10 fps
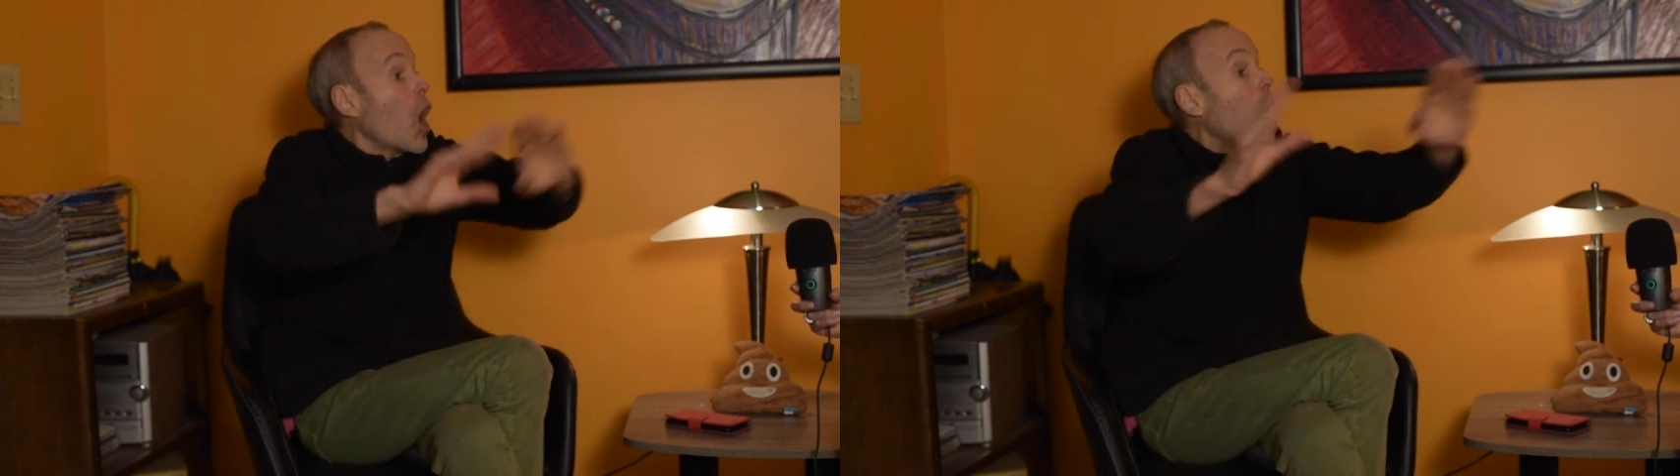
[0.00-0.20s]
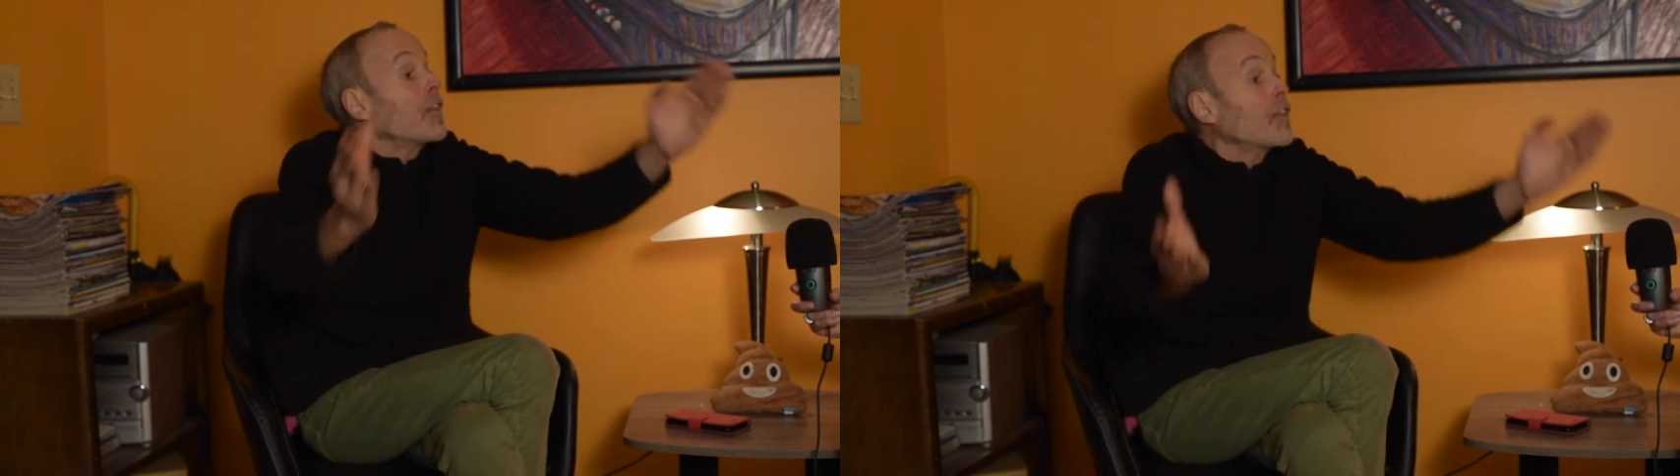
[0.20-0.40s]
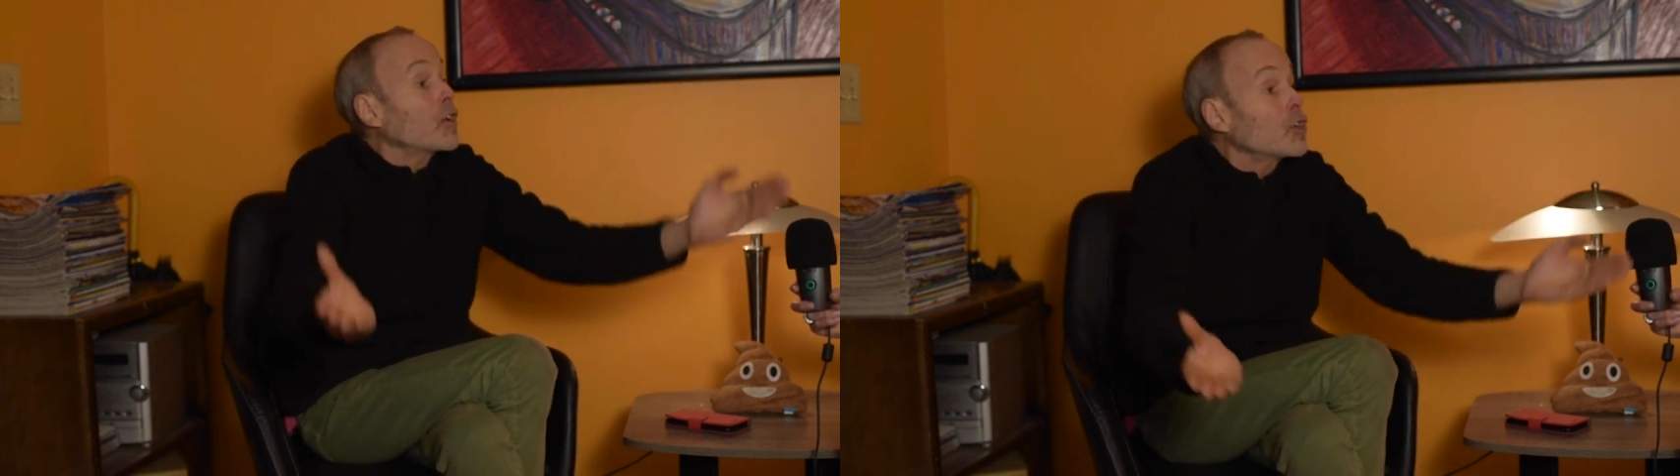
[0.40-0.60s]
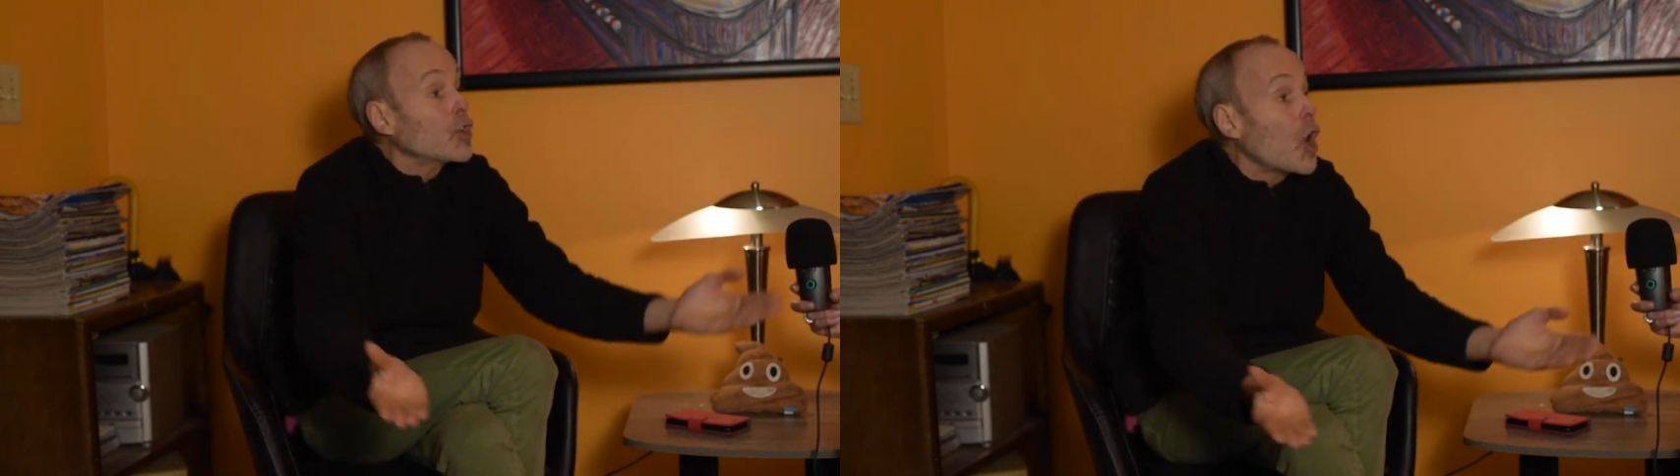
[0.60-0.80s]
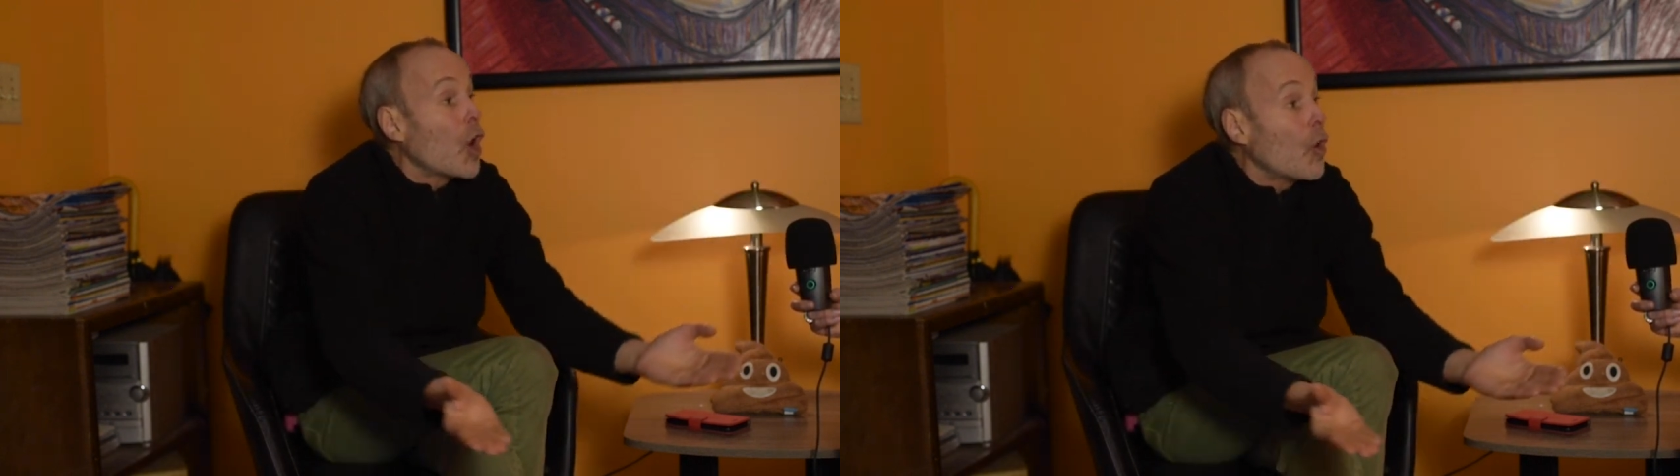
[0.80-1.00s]
On the
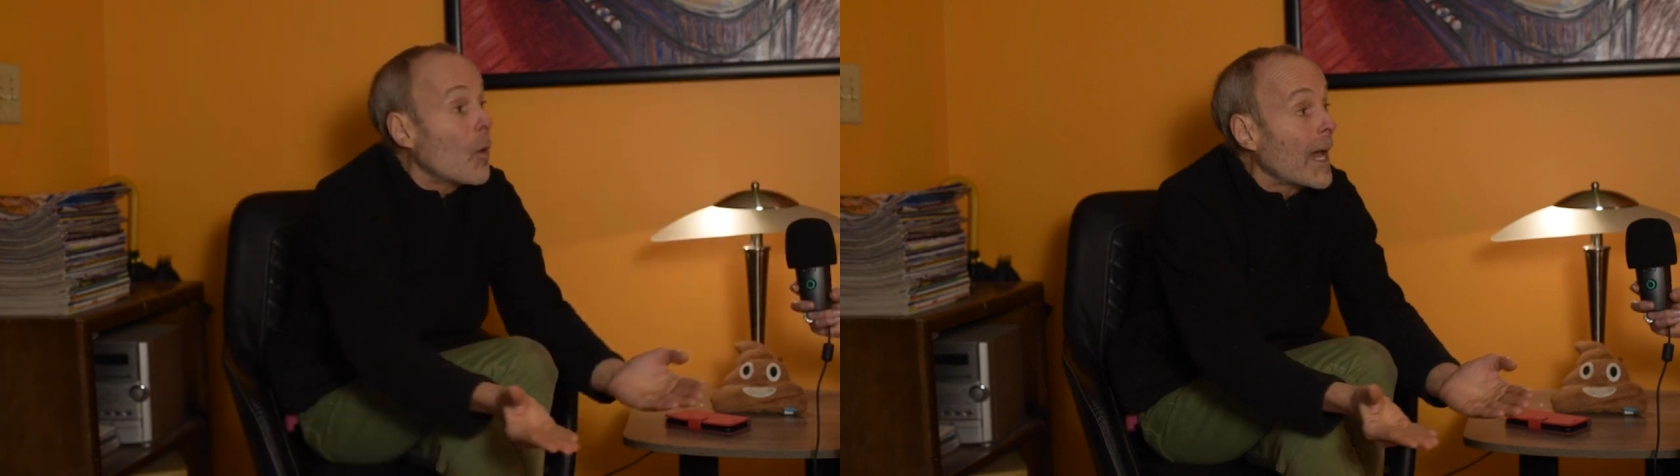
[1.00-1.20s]
low